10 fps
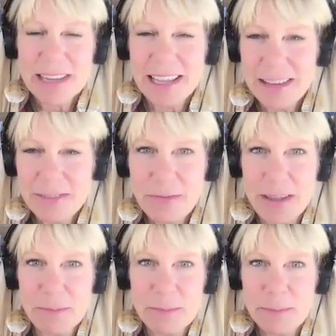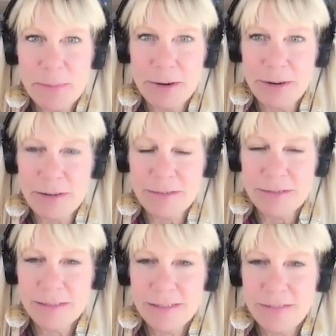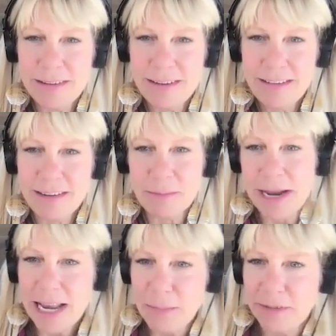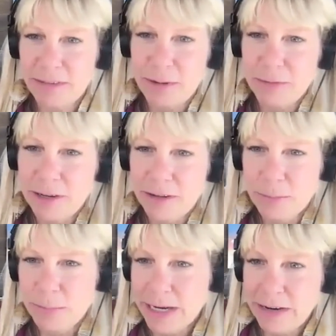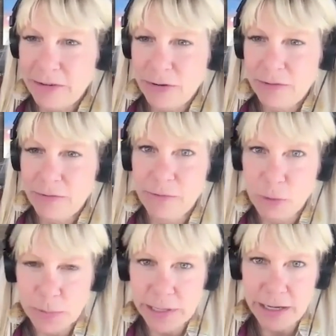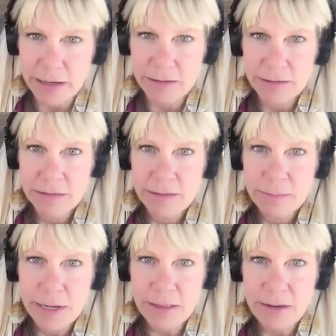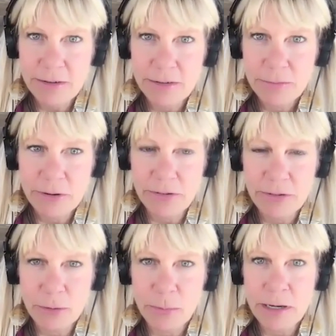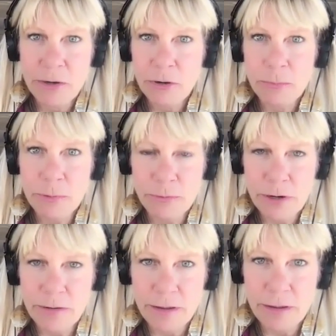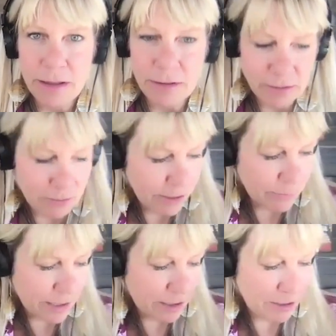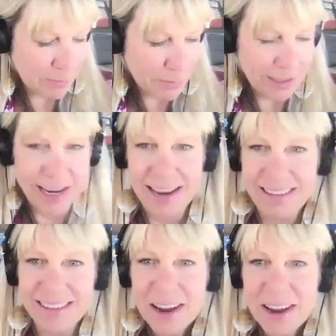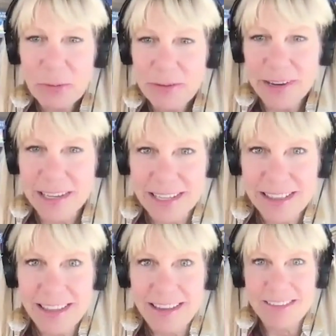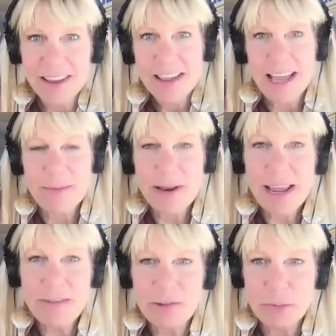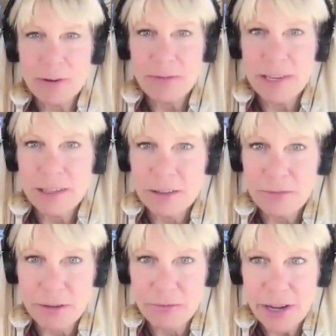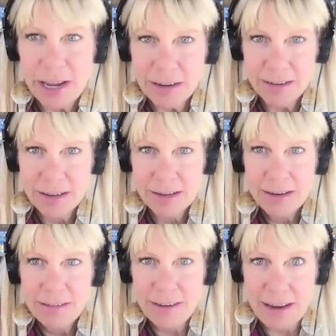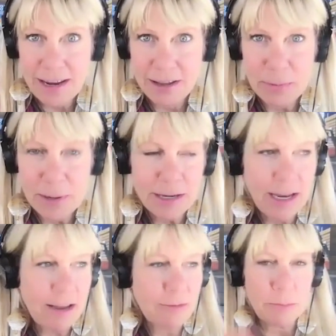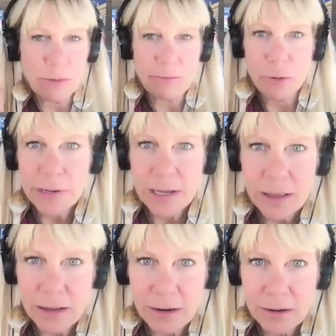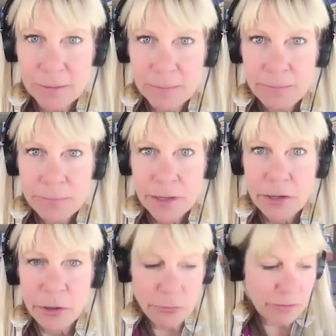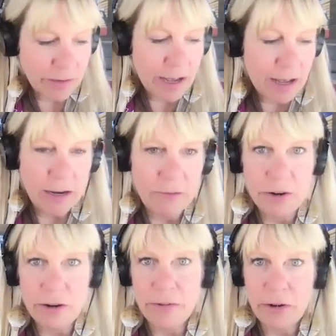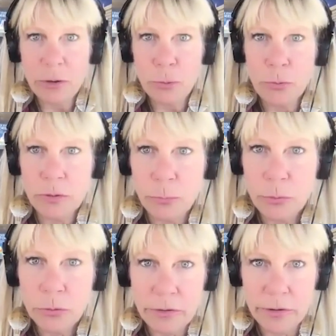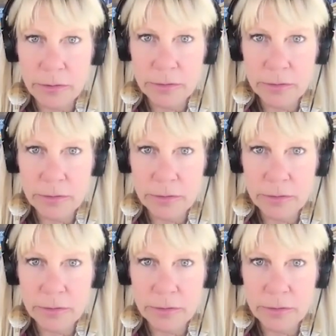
I love the fake background. It's fantastic. Mine happens to be real, but I do have a faux plant back there, which nobody knew before I said that. So here we are on the podcast revealing things. I'm going to have you reveal a fun fact today on the podcast. But before we get there, you just got a very, very cool award.